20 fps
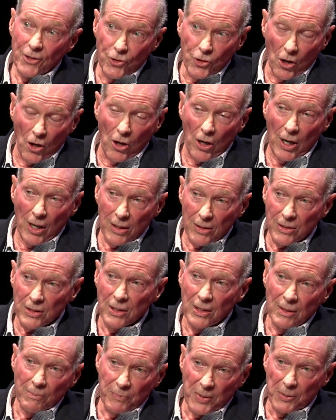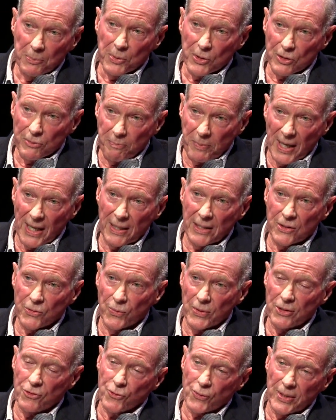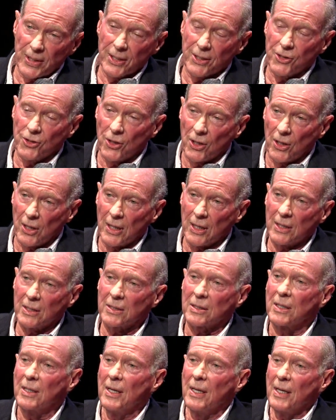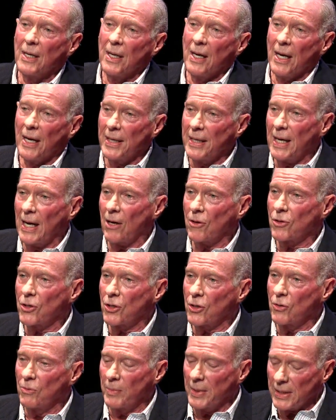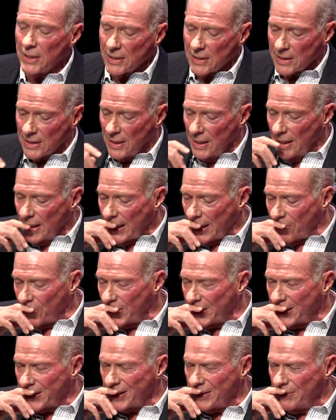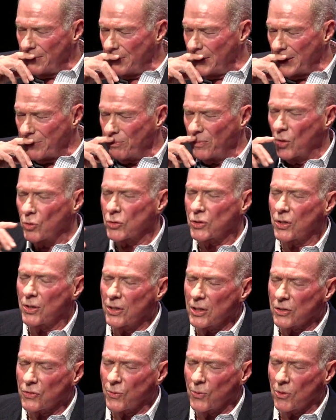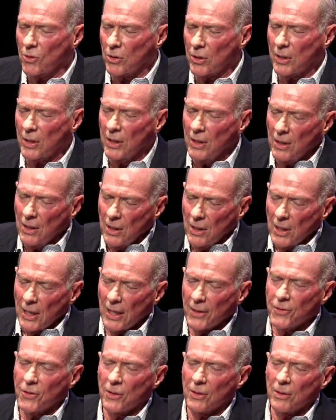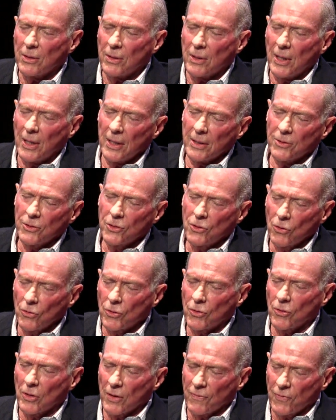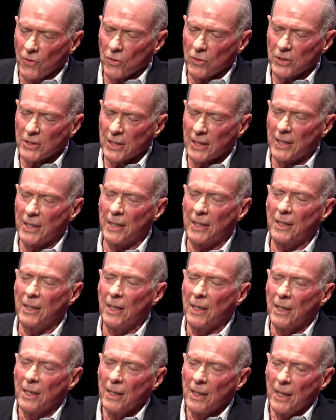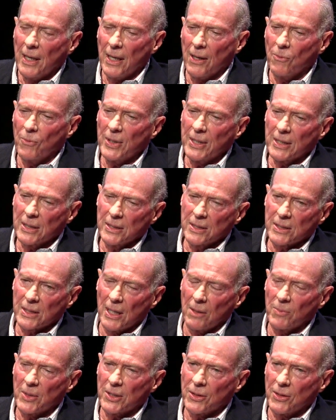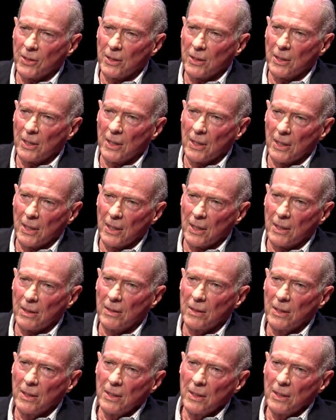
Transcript: dogs, people's pets, we treated dogs, and now humans. And we did most of this work at Duke University, and we did some at the